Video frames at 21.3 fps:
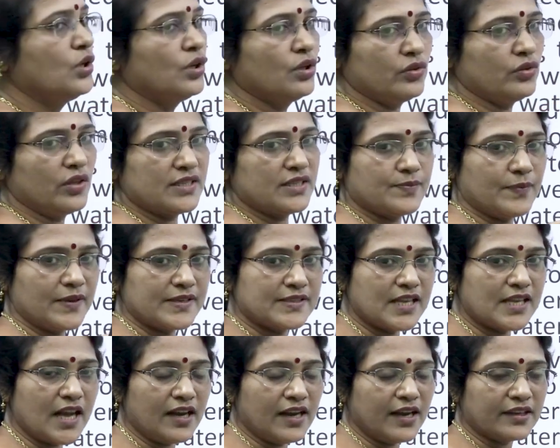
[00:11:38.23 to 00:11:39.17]
The
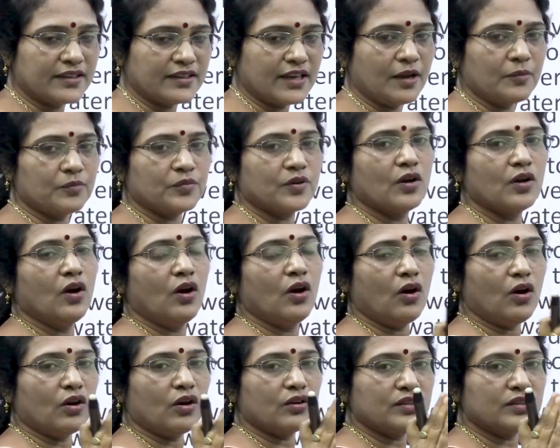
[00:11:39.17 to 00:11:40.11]
special attempt
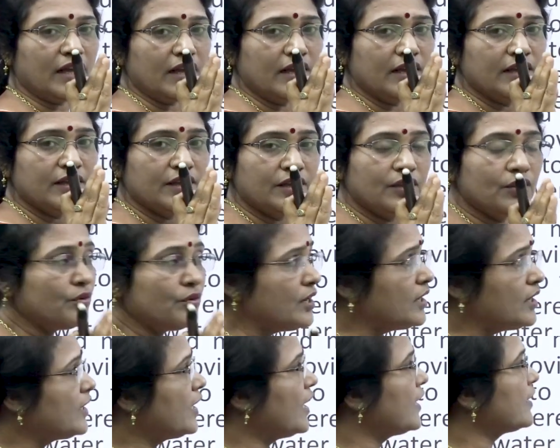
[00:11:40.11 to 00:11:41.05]
or the
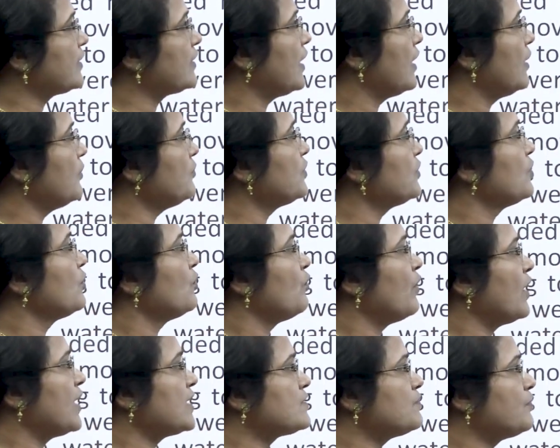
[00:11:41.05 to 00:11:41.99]
unique attempt
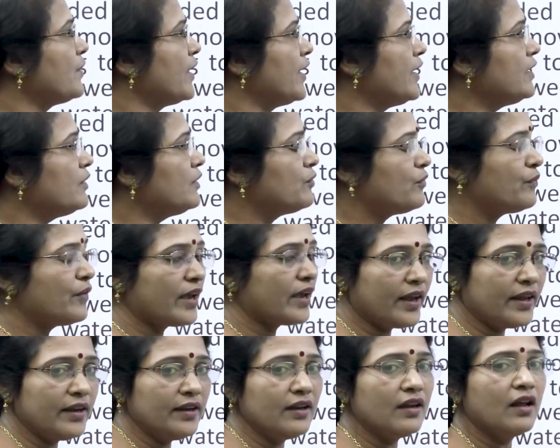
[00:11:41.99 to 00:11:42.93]
was made
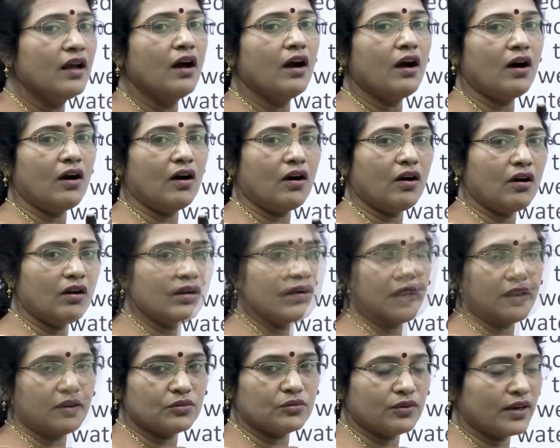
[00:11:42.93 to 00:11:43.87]
when on
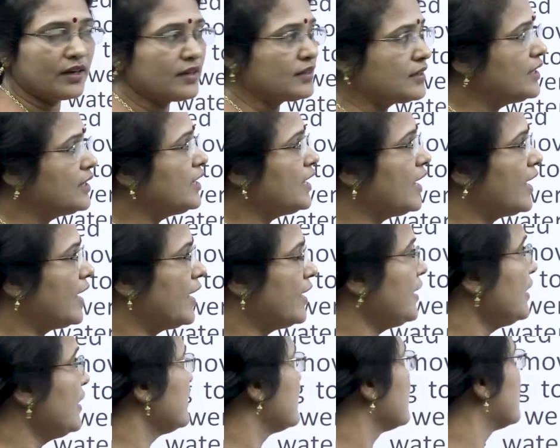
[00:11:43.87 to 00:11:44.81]

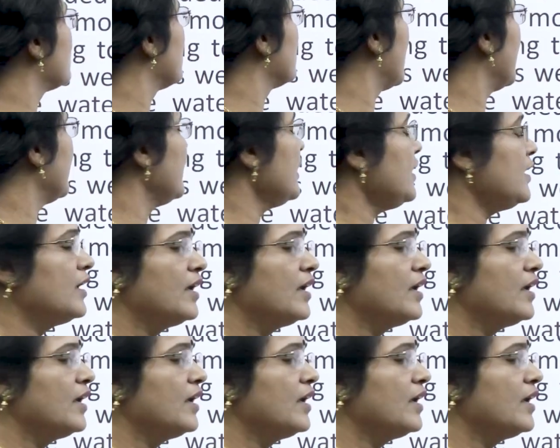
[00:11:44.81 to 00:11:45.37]
28th July